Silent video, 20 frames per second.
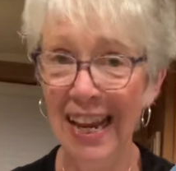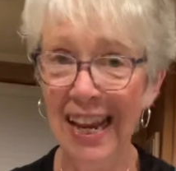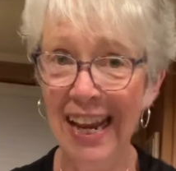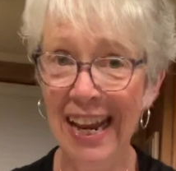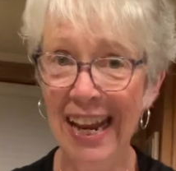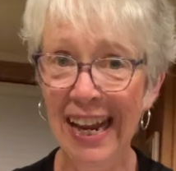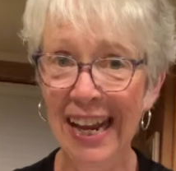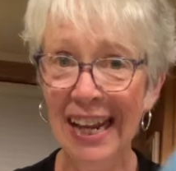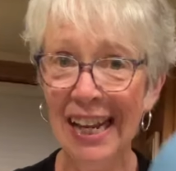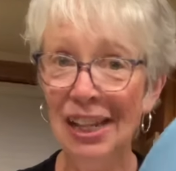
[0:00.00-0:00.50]

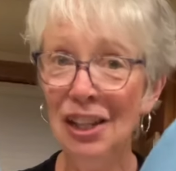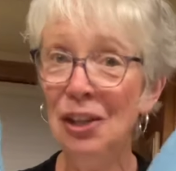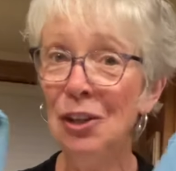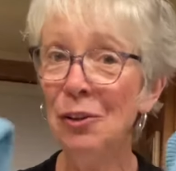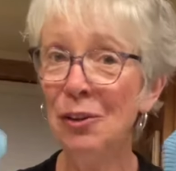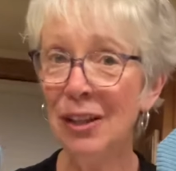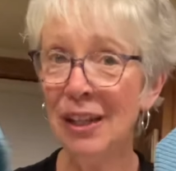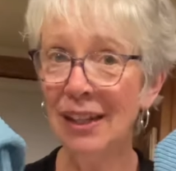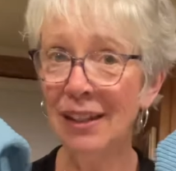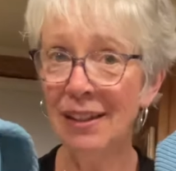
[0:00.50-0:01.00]
And you
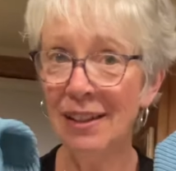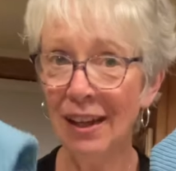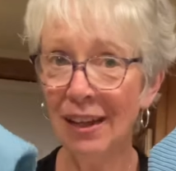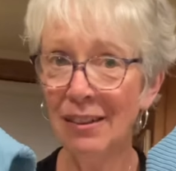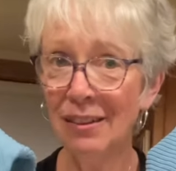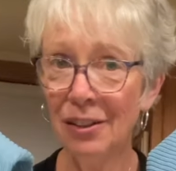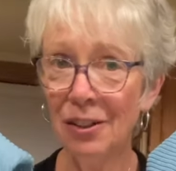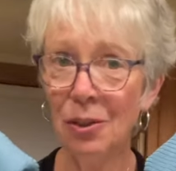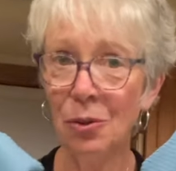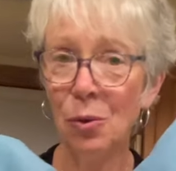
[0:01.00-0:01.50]
can
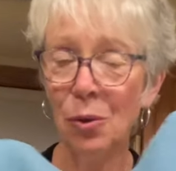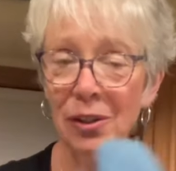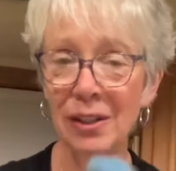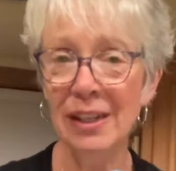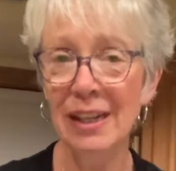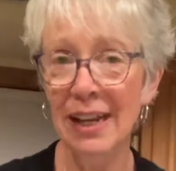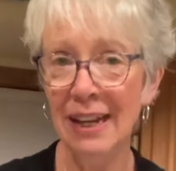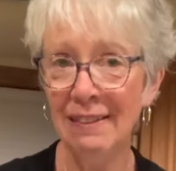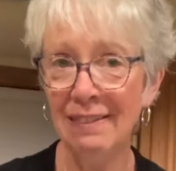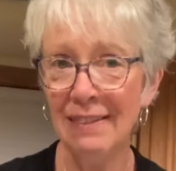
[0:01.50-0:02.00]
color
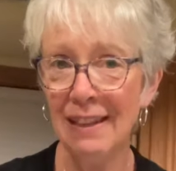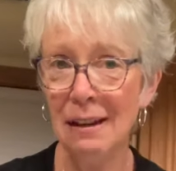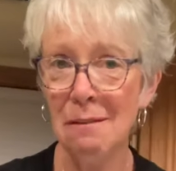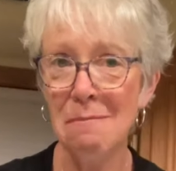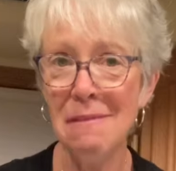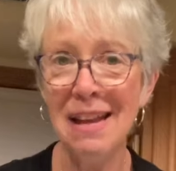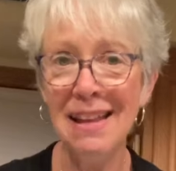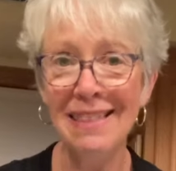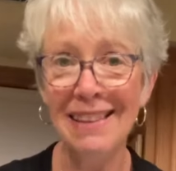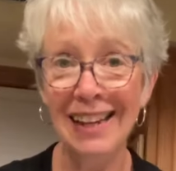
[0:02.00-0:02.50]
coordinate
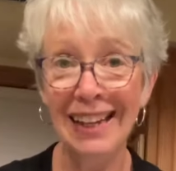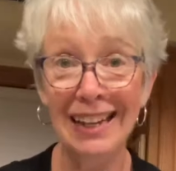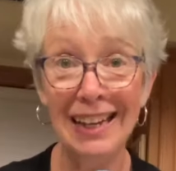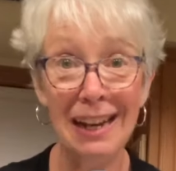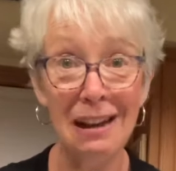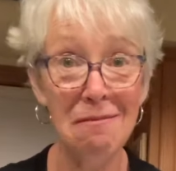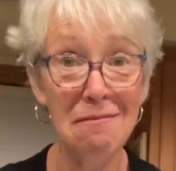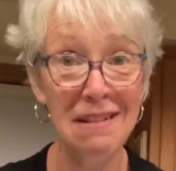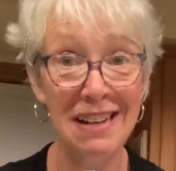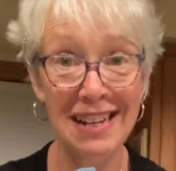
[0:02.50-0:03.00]
them, and they
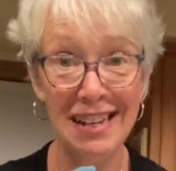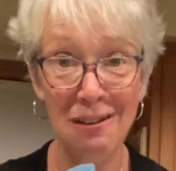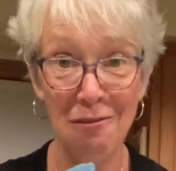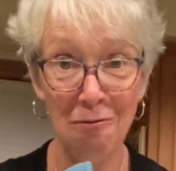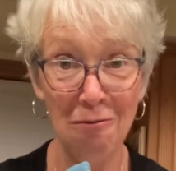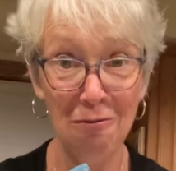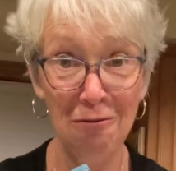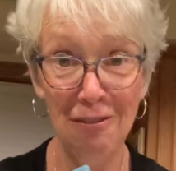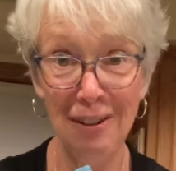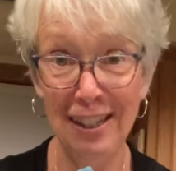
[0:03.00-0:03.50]
come in
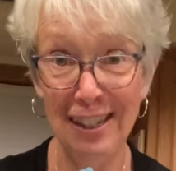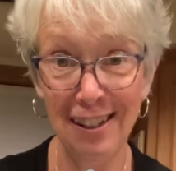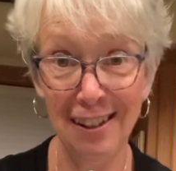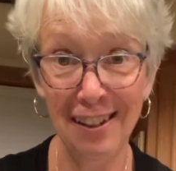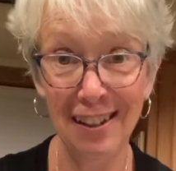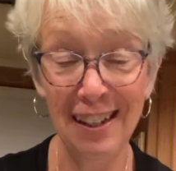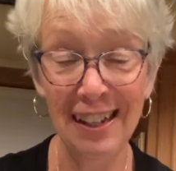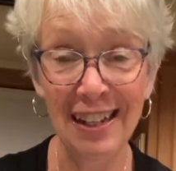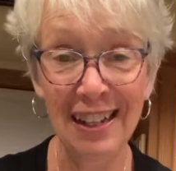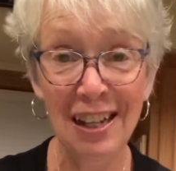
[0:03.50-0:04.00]
a
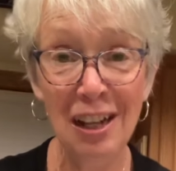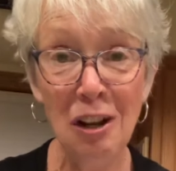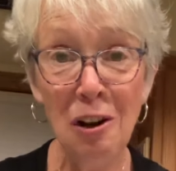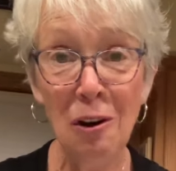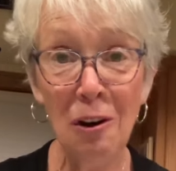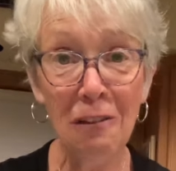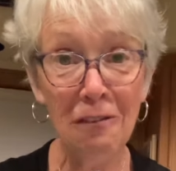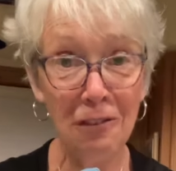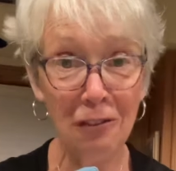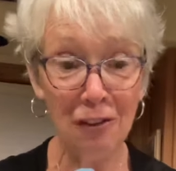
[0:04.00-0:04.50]
real
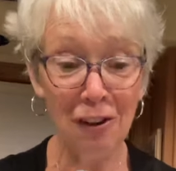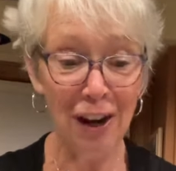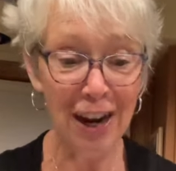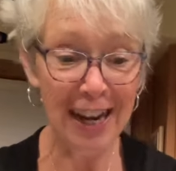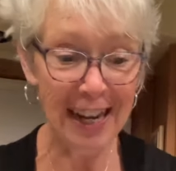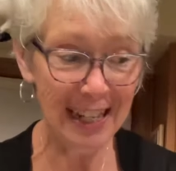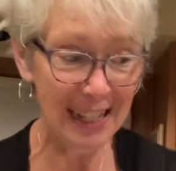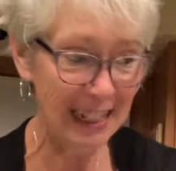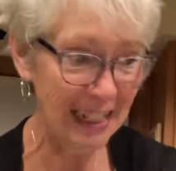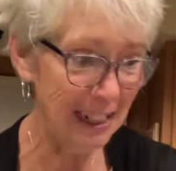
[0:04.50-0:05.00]

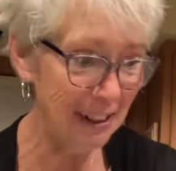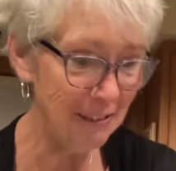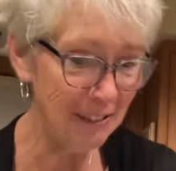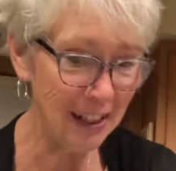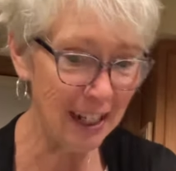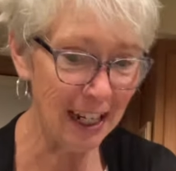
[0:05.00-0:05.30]
variety of